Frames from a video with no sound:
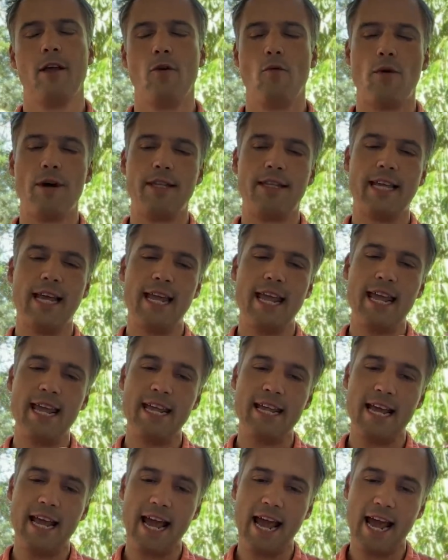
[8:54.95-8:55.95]
When they
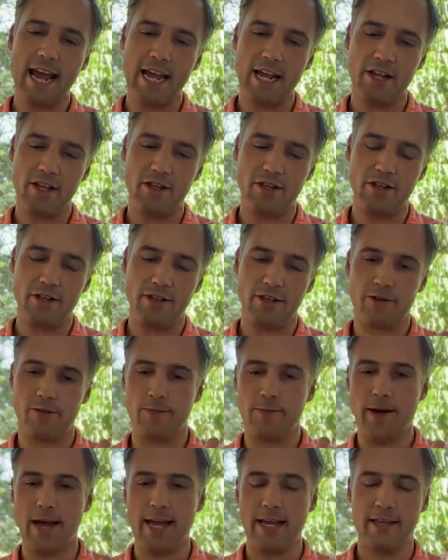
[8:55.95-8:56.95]
engage
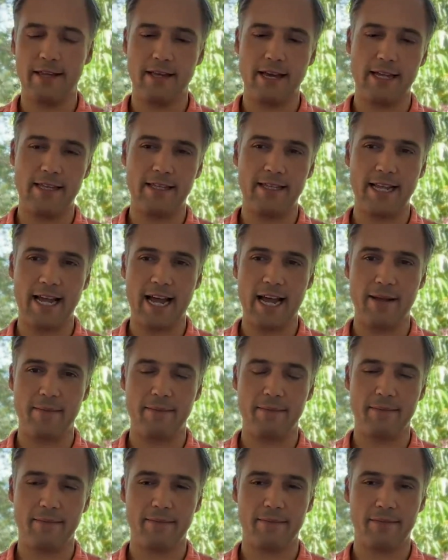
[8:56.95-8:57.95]
space and
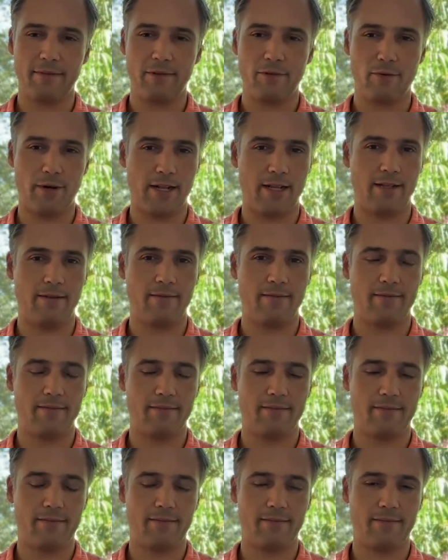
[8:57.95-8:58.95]
time, well,
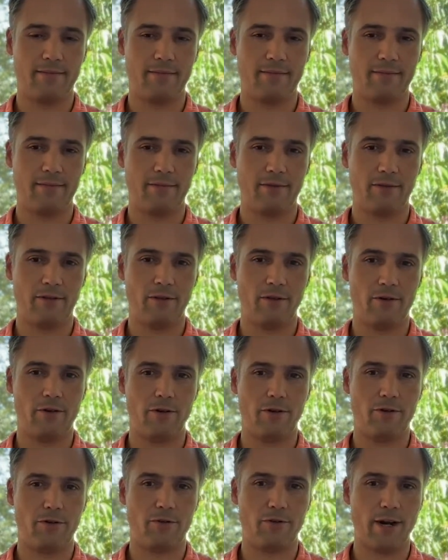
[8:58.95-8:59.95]
you
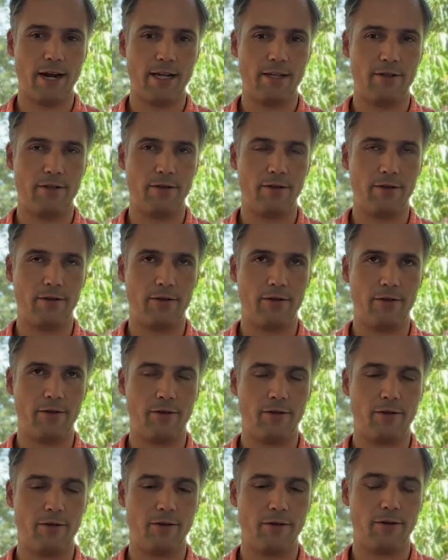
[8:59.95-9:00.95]
could try to
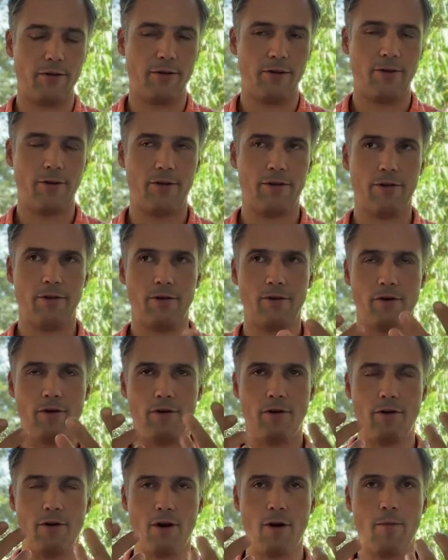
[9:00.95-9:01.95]

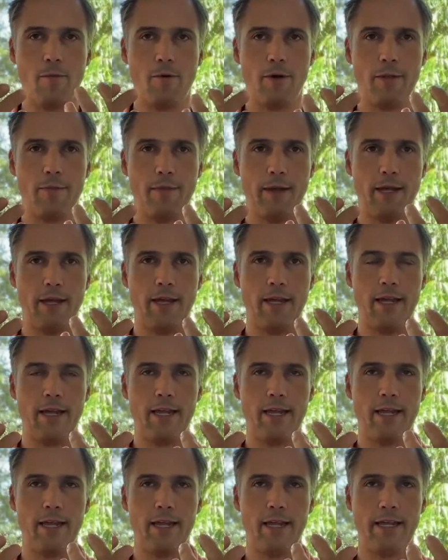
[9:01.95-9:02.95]
come with me
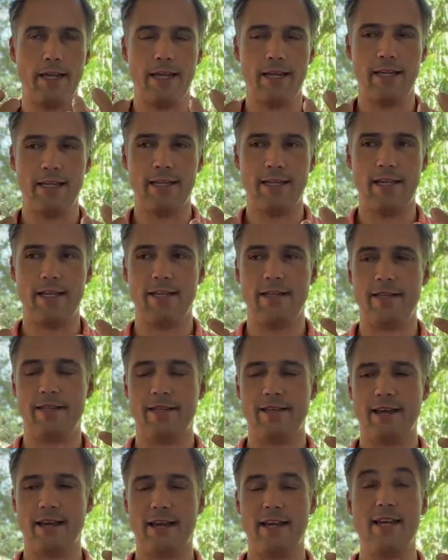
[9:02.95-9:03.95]
in this
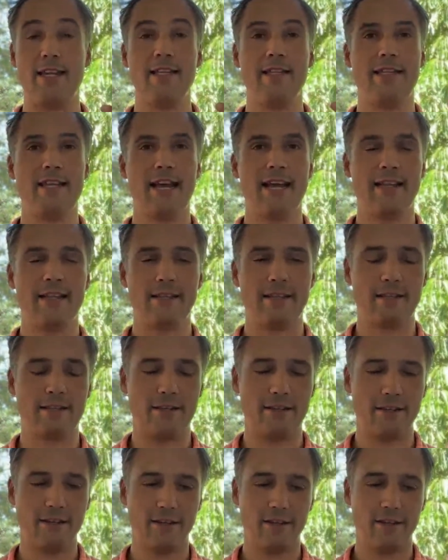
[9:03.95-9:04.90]
intent.